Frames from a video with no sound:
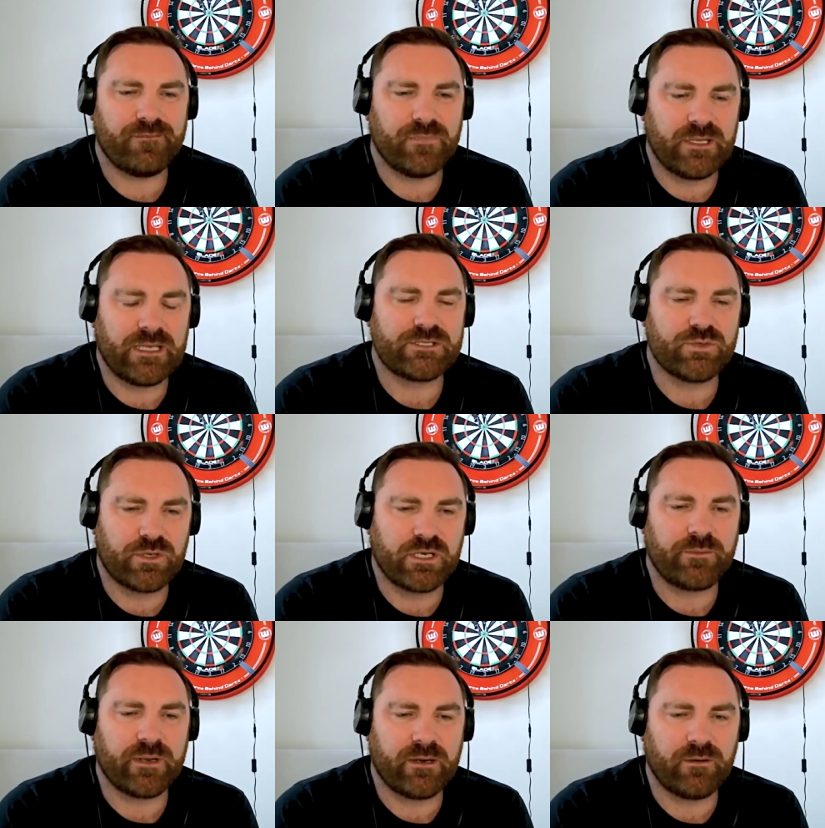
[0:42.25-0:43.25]
They're talking
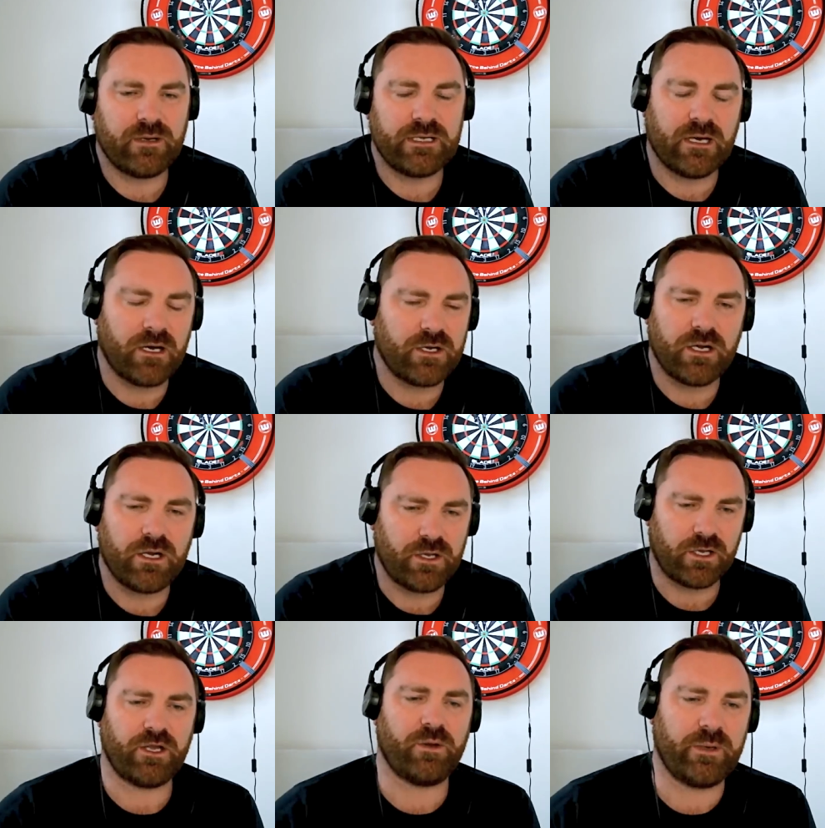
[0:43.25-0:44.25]
about. I, I
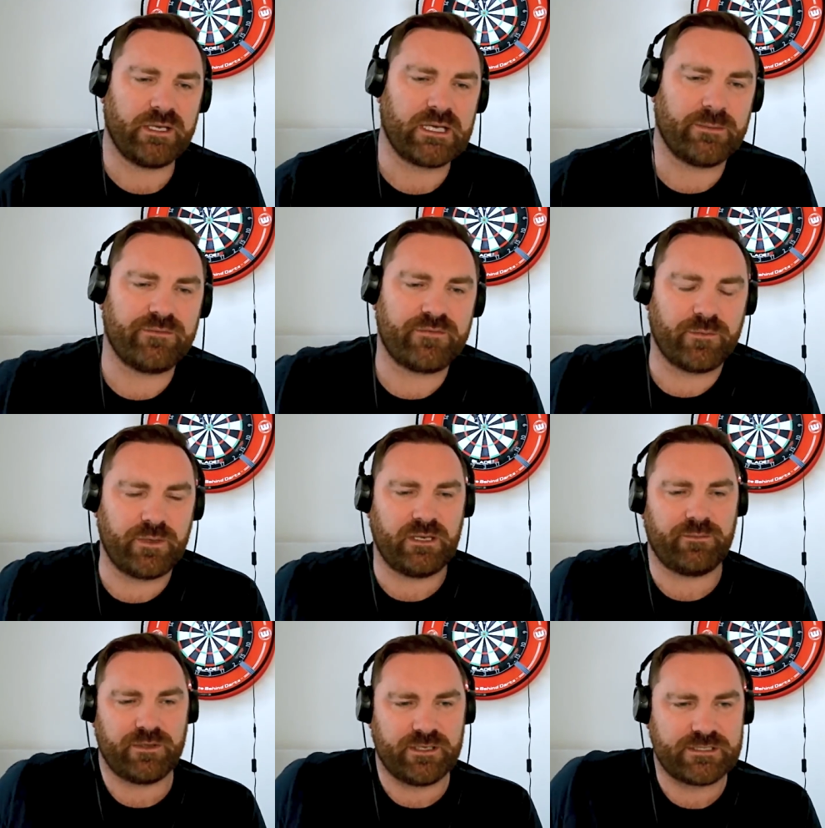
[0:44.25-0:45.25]
know where you're coming from here,
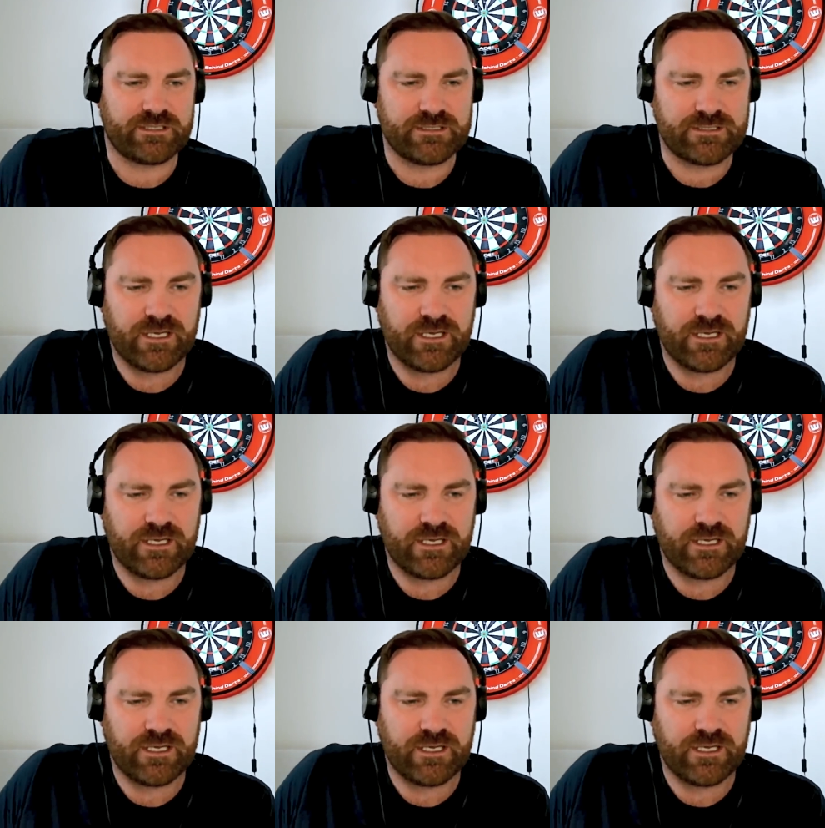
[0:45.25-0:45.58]
but this is.